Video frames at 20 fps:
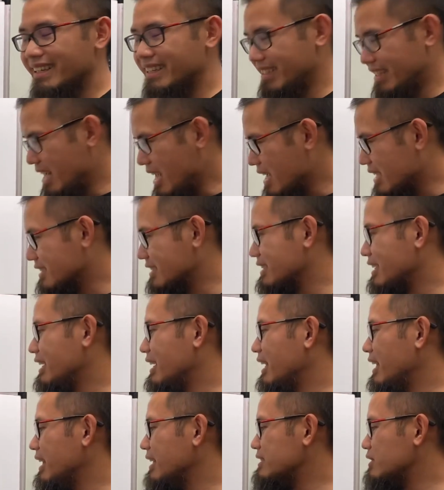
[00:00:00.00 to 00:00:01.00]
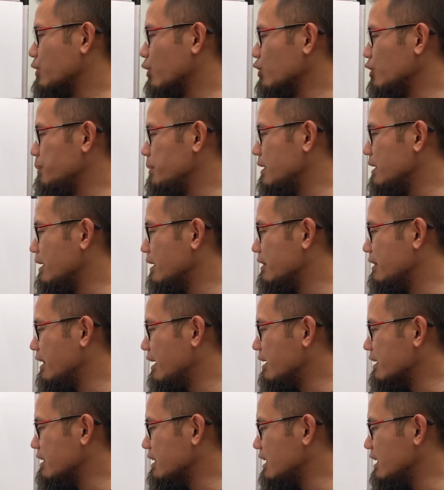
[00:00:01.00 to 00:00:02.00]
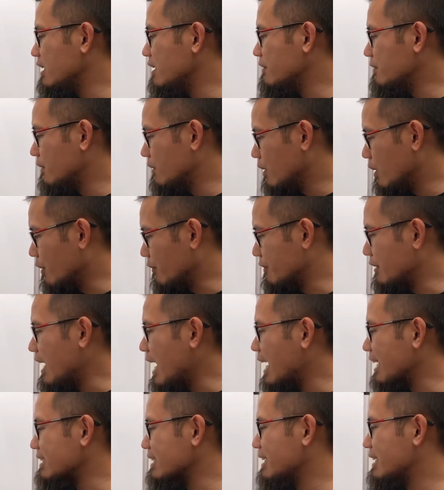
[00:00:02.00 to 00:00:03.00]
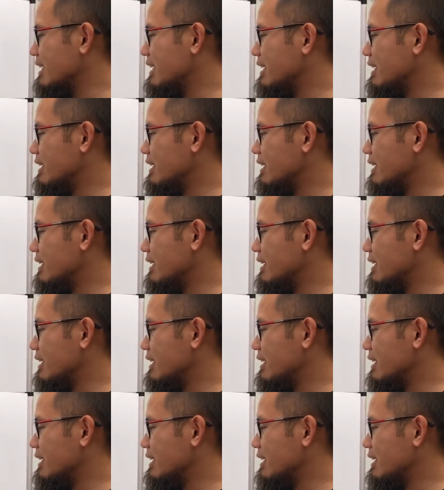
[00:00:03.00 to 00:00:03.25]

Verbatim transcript: Yes, it's going to be negative of that.